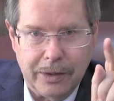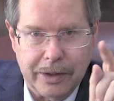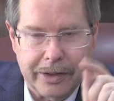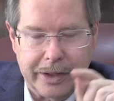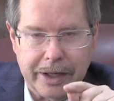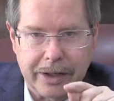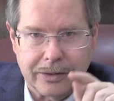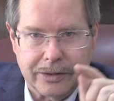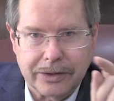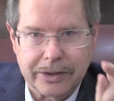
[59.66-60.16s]

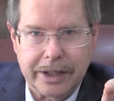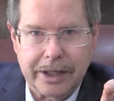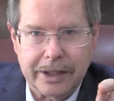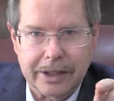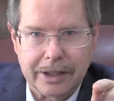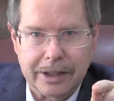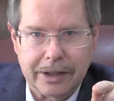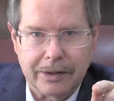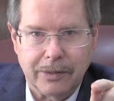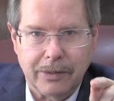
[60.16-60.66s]
without
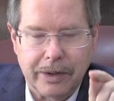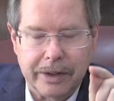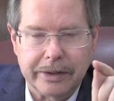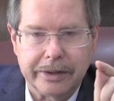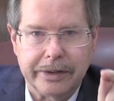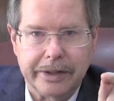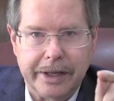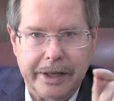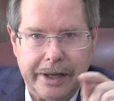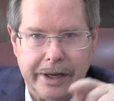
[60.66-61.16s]
checking
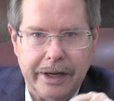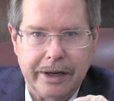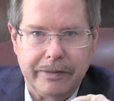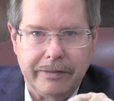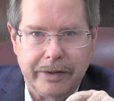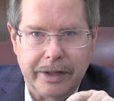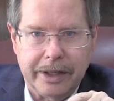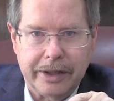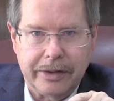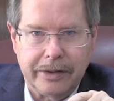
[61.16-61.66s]
whether they
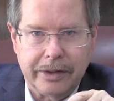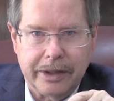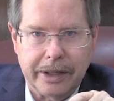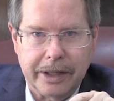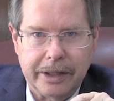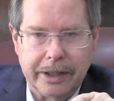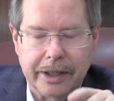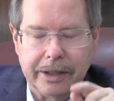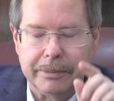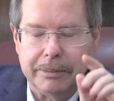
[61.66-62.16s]
have that or
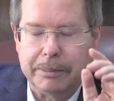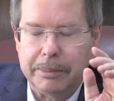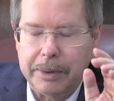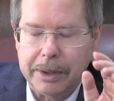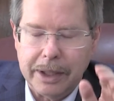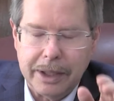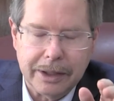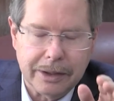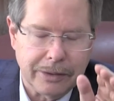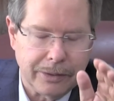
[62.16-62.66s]
not. And
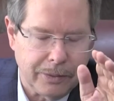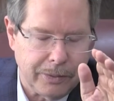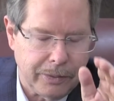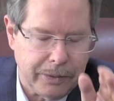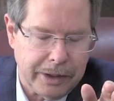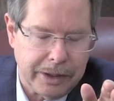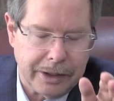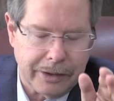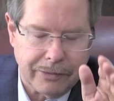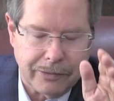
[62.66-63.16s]
by the
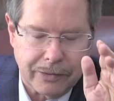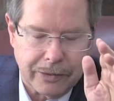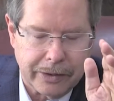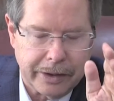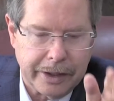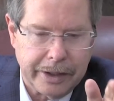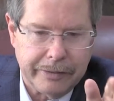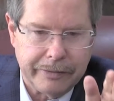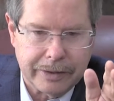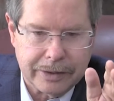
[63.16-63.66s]
way, for
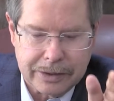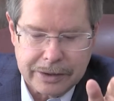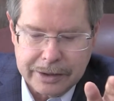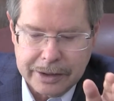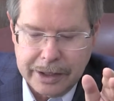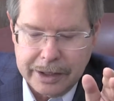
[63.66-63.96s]
heaven's